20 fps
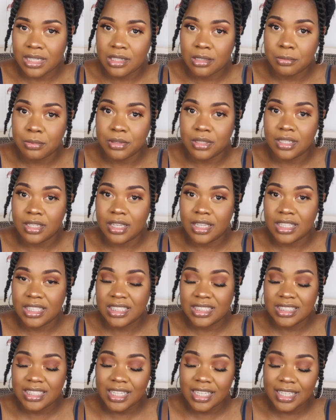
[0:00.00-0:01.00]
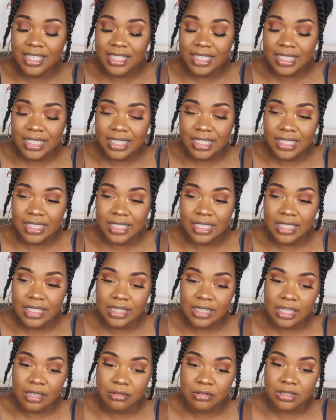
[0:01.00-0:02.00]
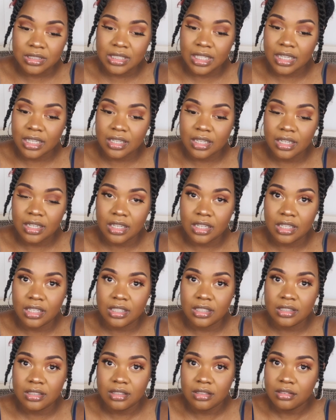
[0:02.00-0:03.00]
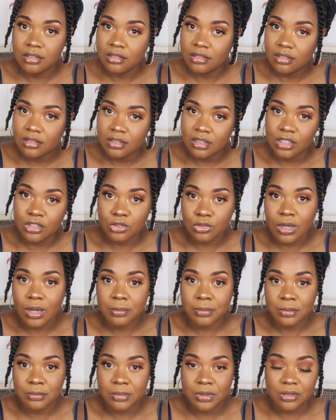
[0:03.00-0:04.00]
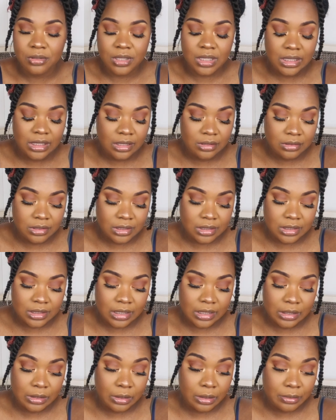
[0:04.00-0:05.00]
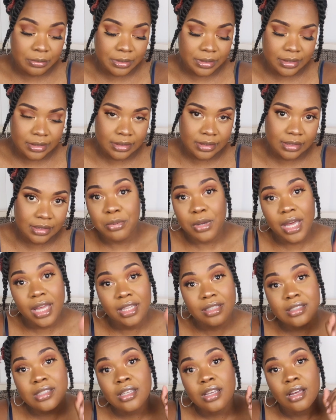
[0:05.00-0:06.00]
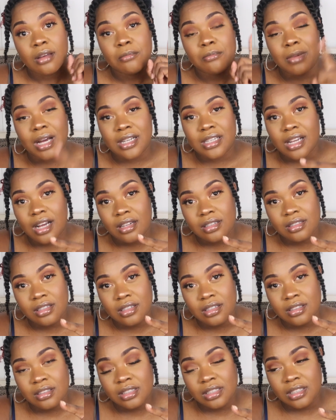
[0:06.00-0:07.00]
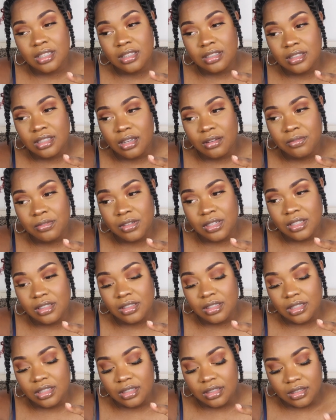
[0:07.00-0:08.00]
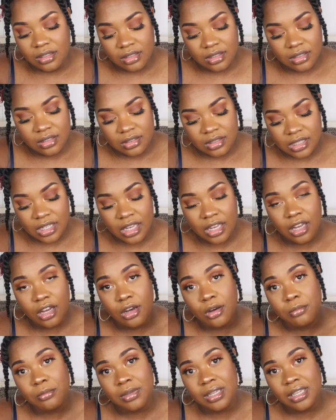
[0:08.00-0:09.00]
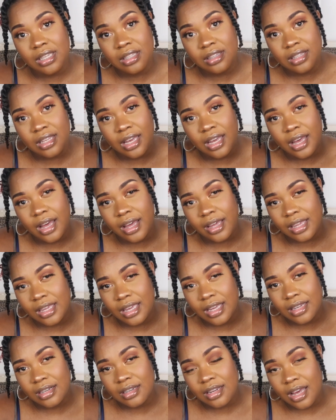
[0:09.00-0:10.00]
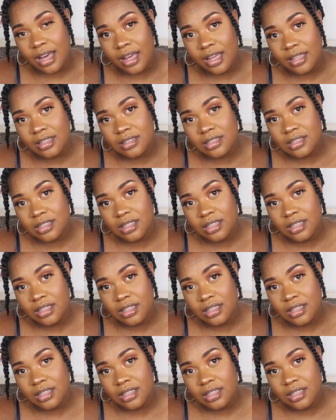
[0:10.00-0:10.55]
my nipple the other day and there was like a drop of milk and I was just like, all right. But my doctor did definitely tell me that I cannot